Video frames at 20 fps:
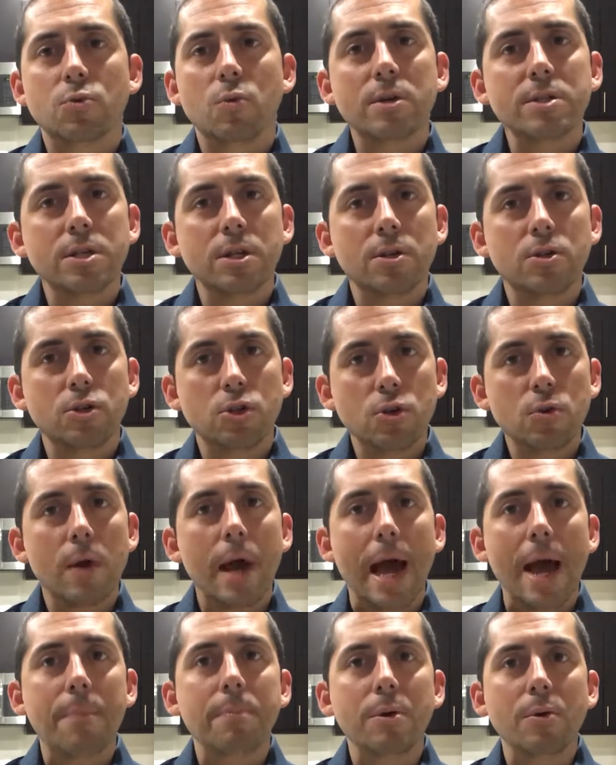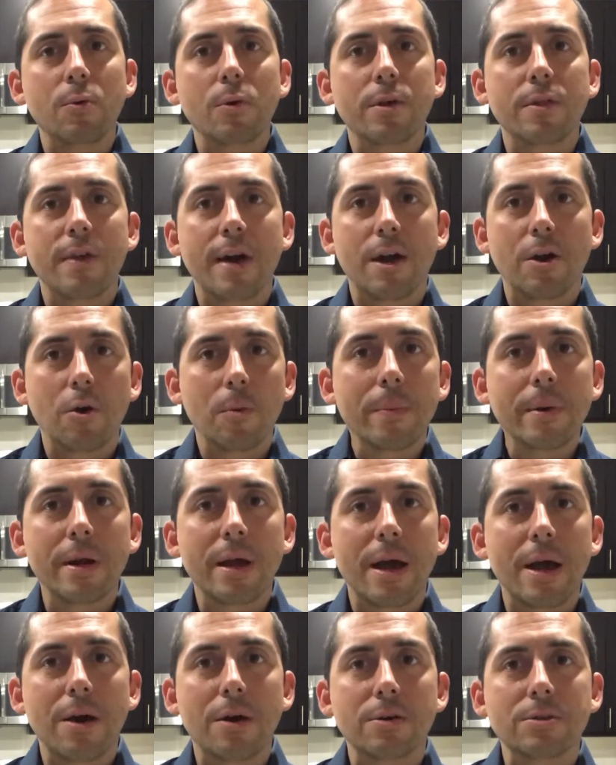wasn't too happy with that open
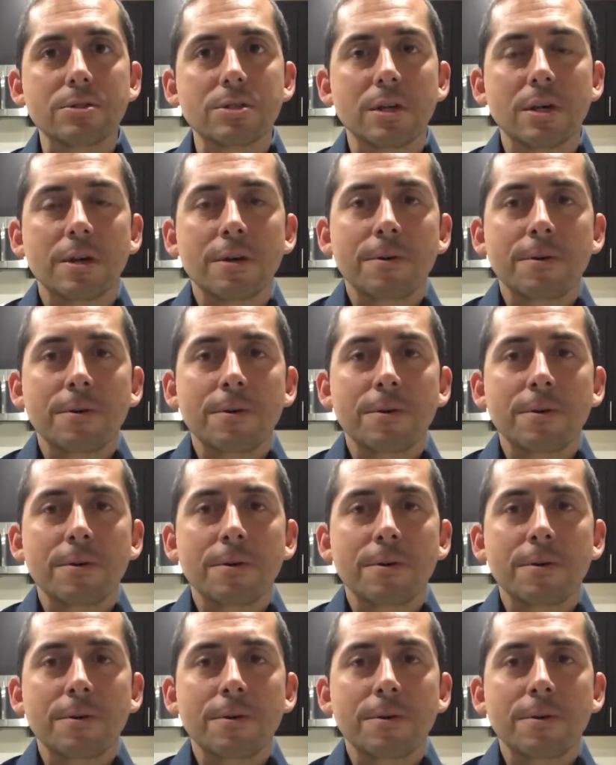house.